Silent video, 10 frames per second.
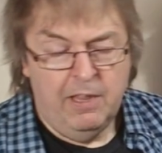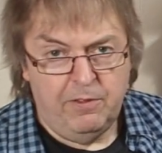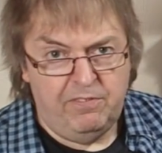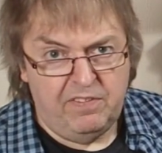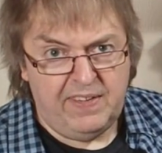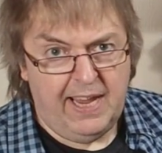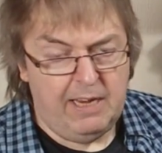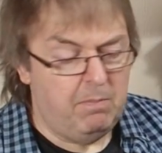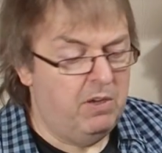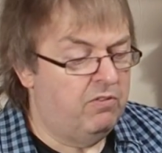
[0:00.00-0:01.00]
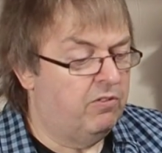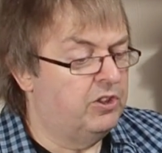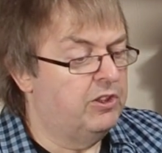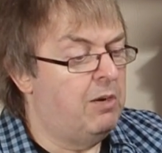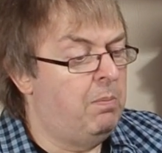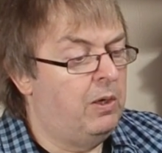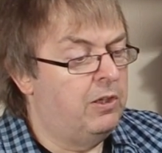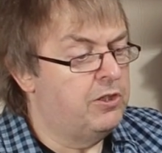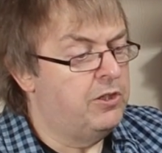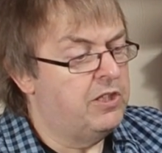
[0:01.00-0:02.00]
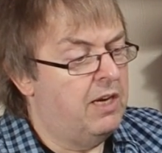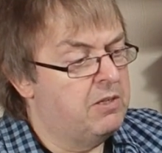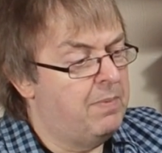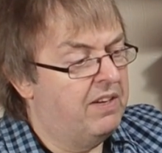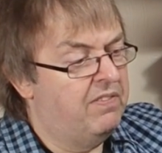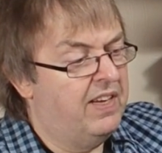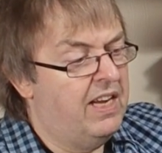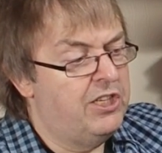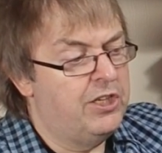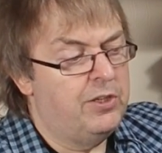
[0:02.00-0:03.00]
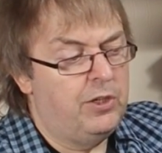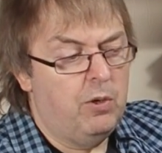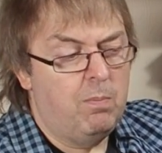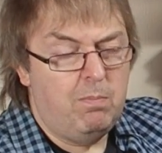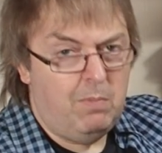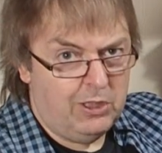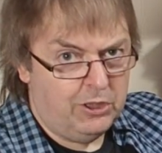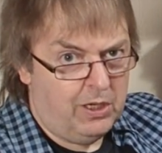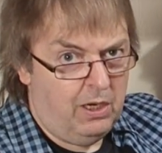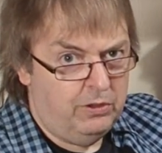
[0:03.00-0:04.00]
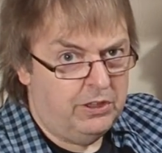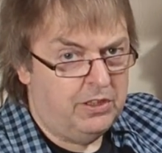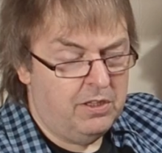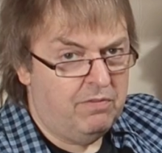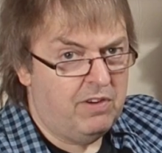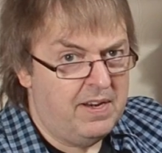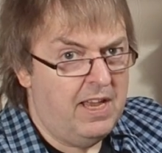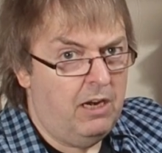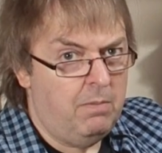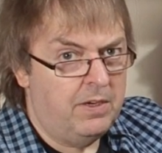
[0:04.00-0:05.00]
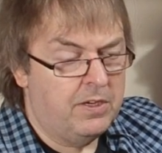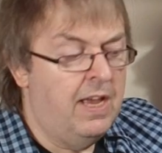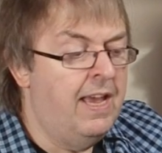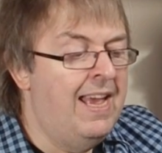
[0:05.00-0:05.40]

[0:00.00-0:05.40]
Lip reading: The 58mm, for example, at 2x magnification, you're much closer to the front element.